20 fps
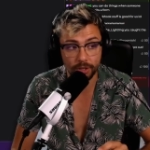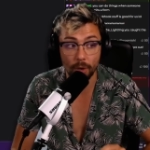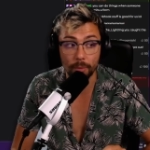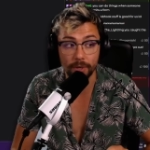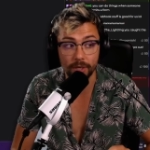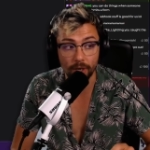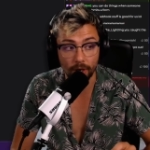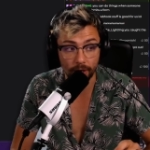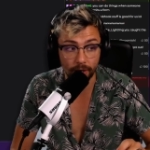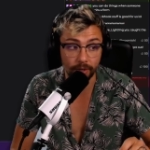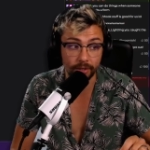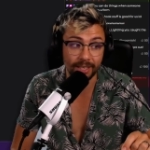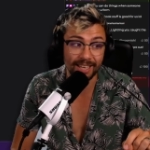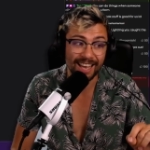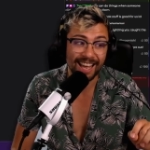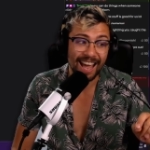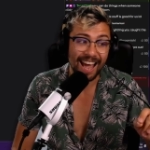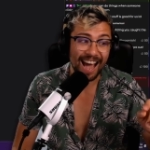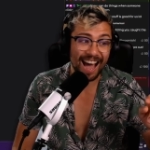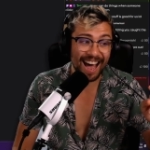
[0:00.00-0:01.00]
going on.
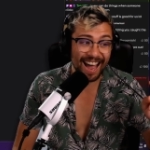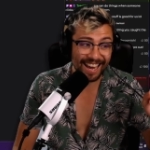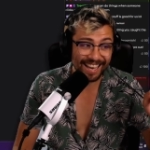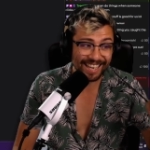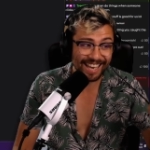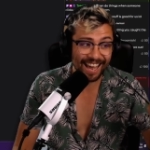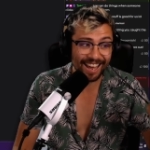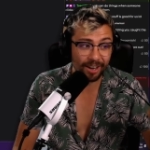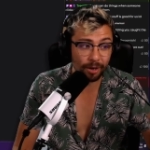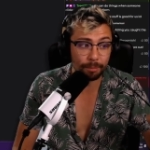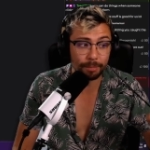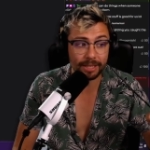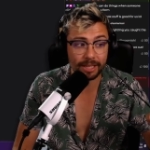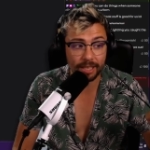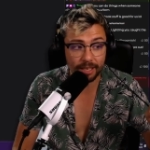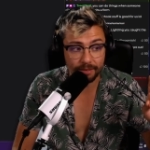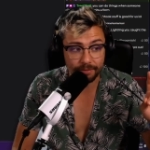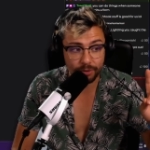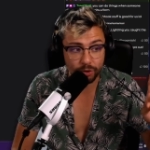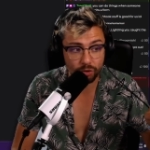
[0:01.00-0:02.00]
I cannot
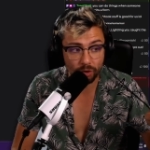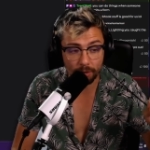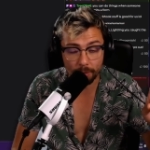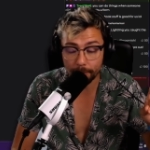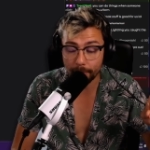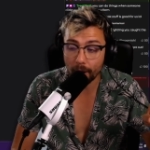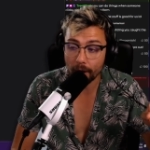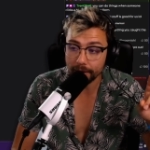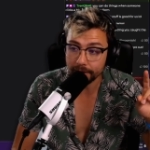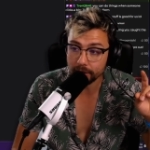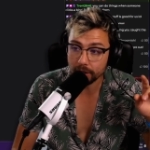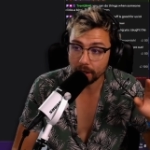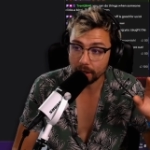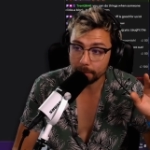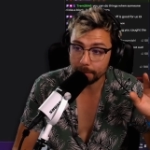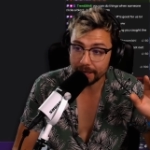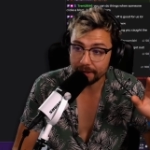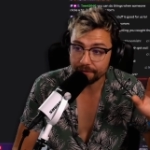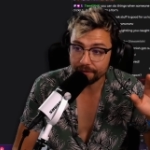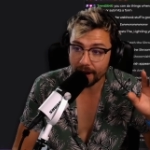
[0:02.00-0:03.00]
believe Streamer Bot is going
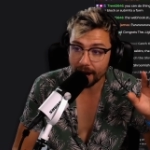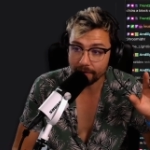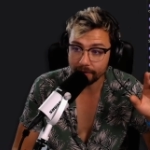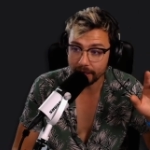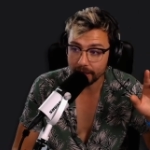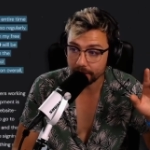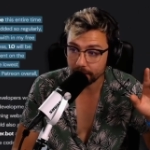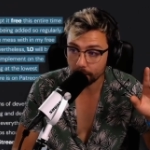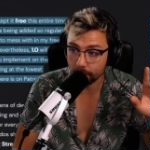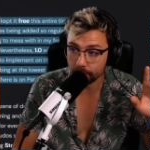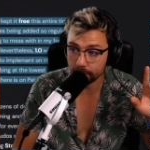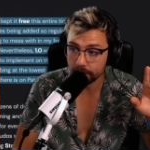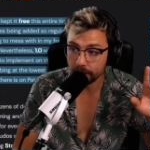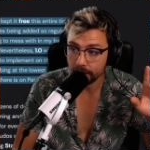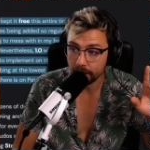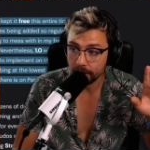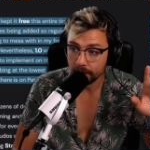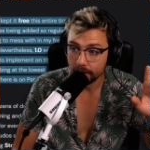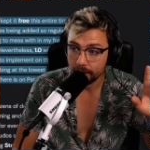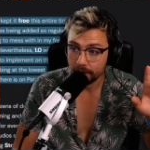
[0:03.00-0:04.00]
to be 5 years old.
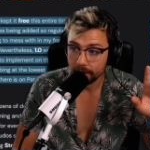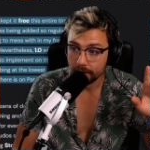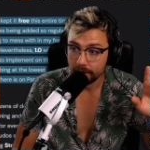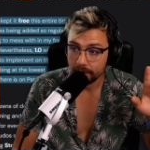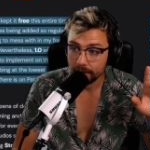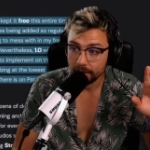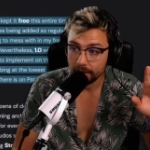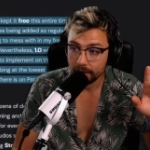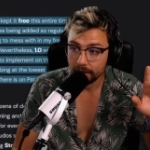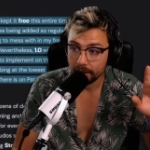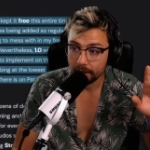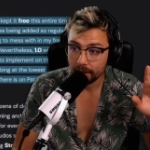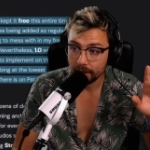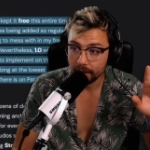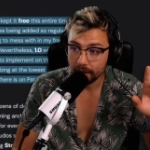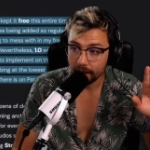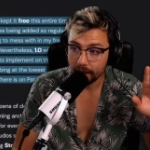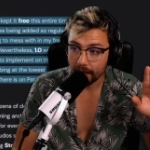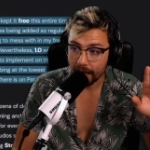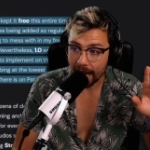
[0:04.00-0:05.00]

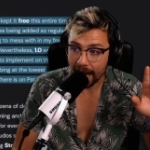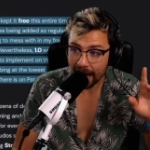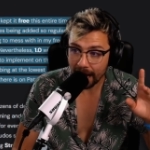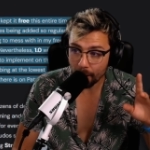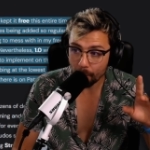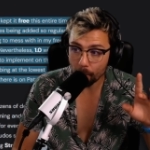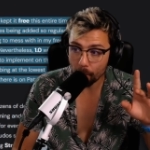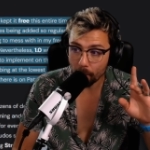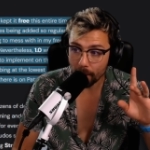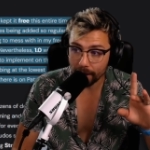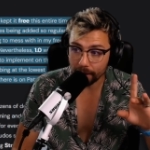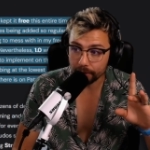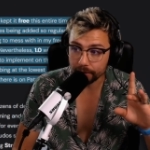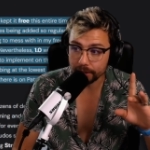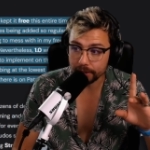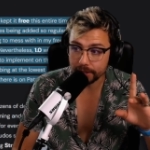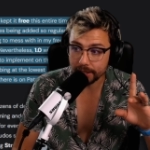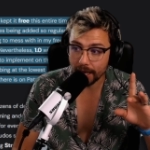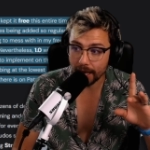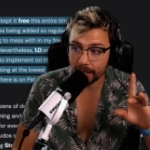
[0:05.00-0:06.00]
How wild
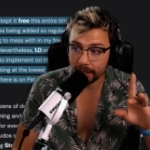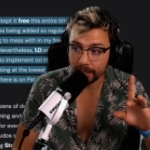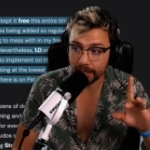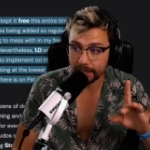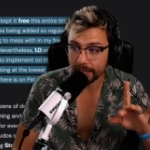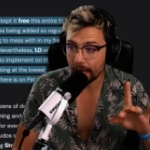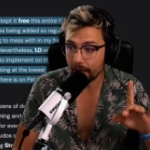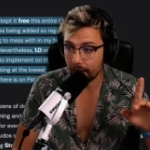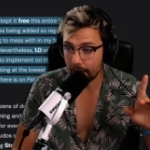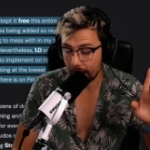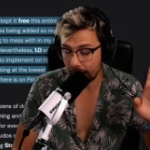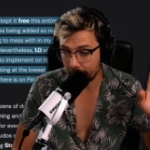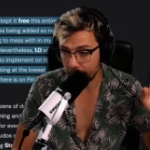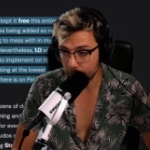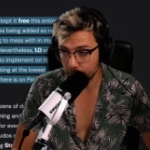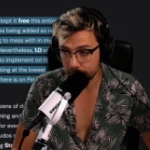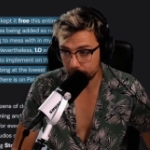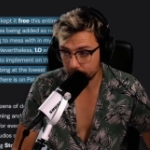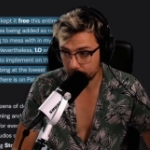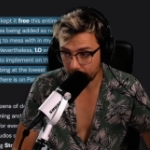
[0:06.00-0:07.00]
is that? Like, I
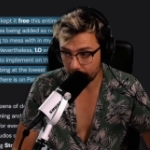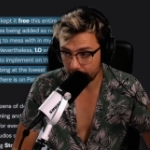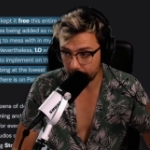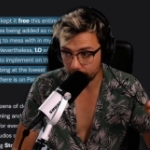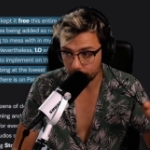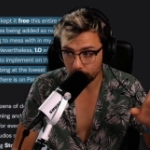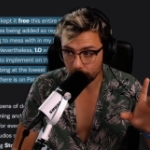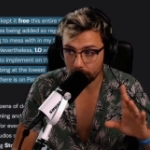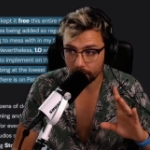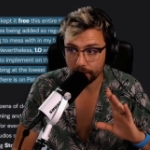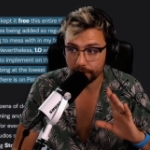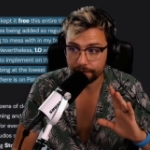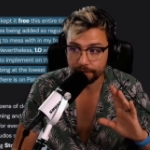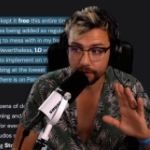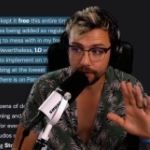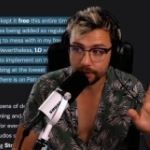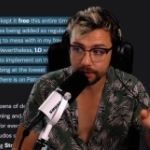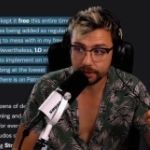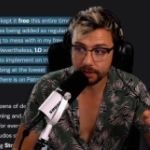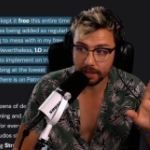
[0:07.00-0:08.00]
was, like, one of the
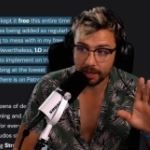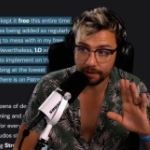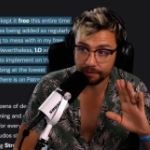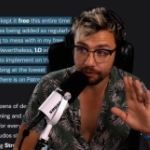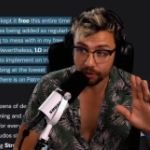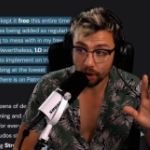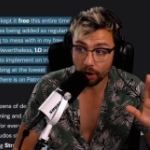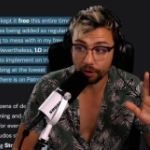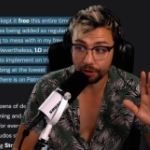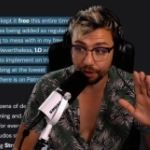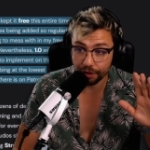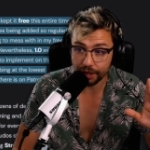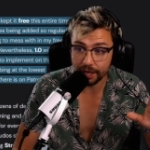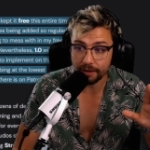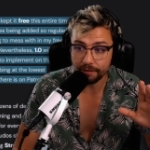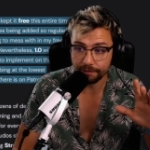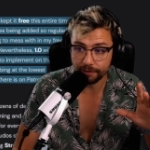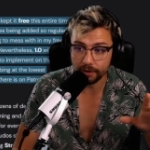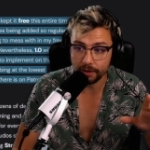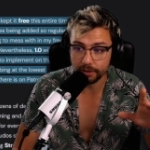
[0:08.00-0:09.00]
first, if not
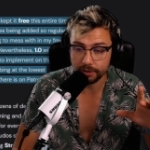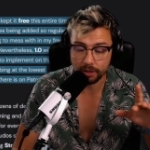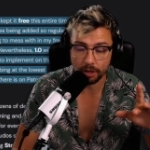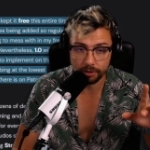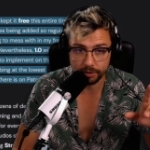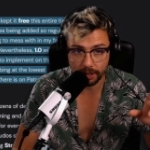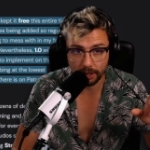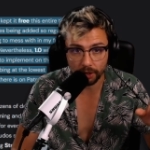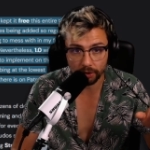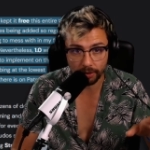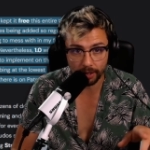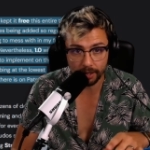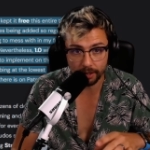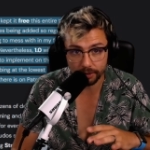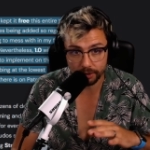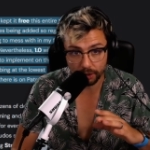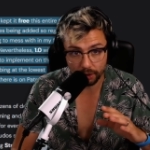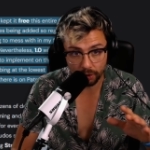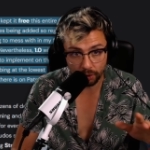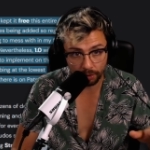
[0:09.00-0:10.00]
the first content creator
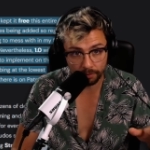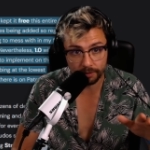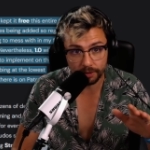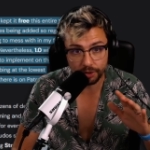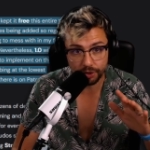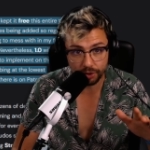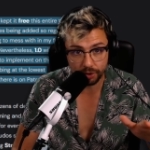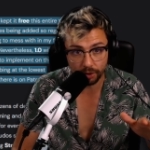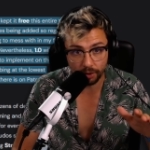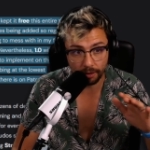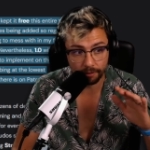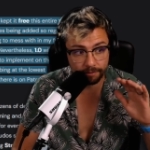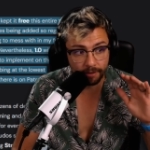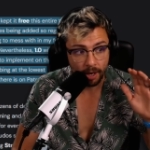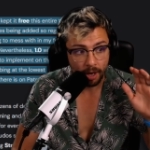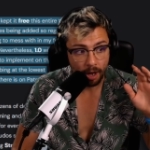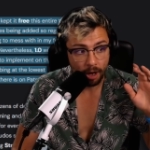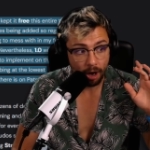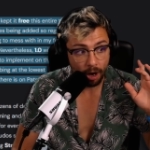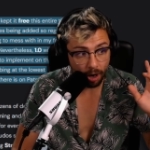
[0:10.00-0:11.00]
to cover stuff
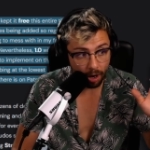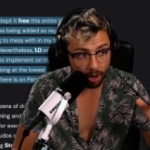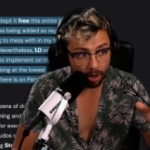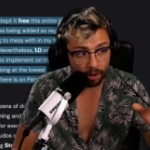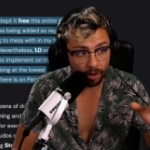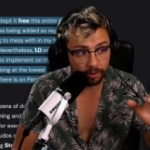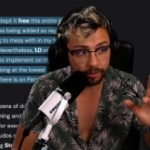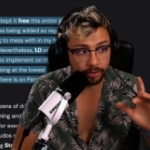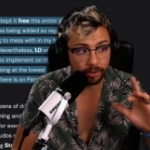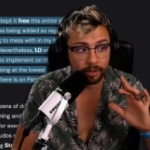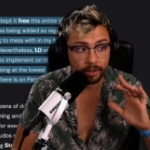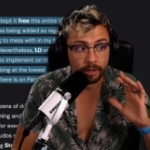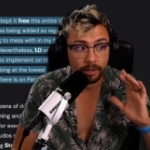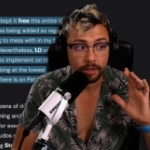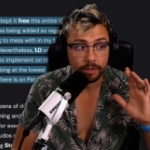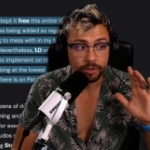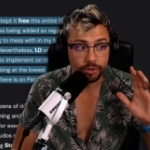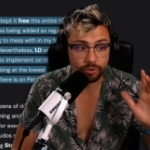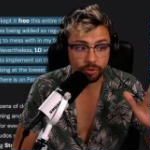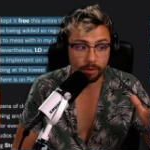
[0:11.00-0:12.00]
on
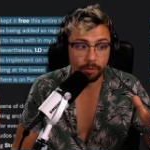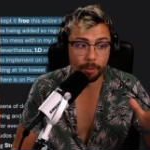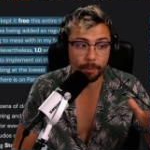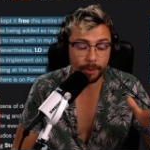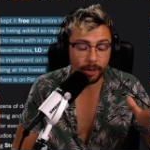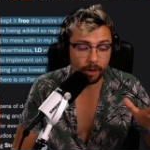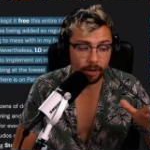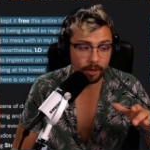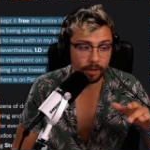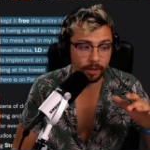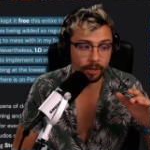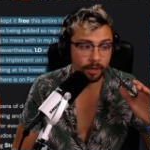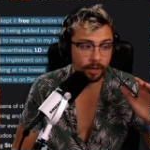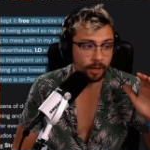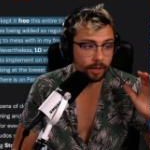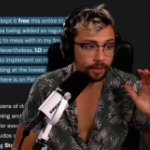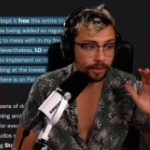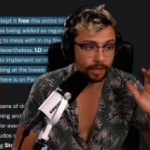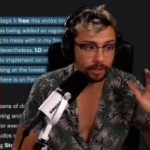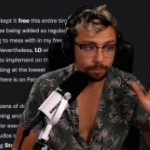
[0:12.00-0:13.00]
Streamer Bot.
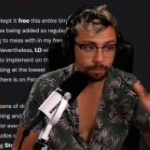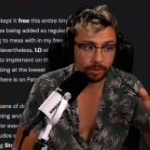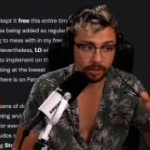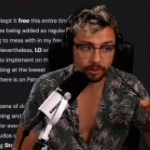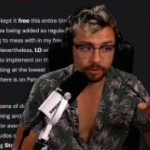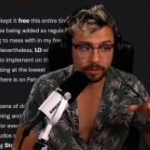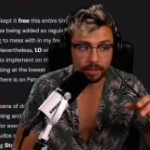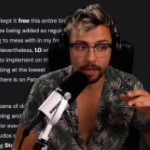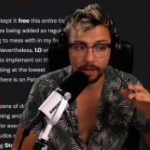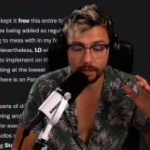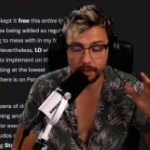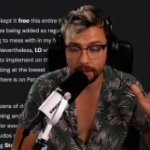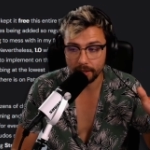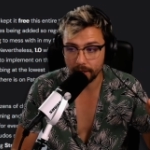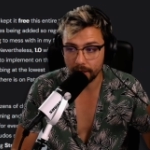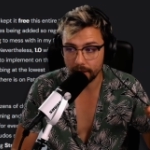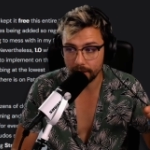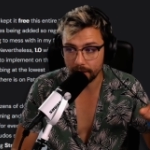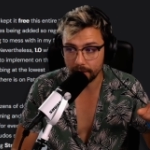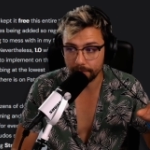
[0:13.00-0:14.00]
That's because
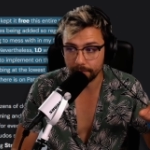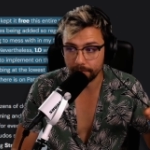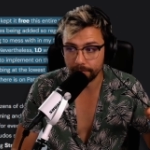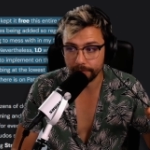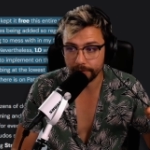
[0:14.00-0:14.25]
those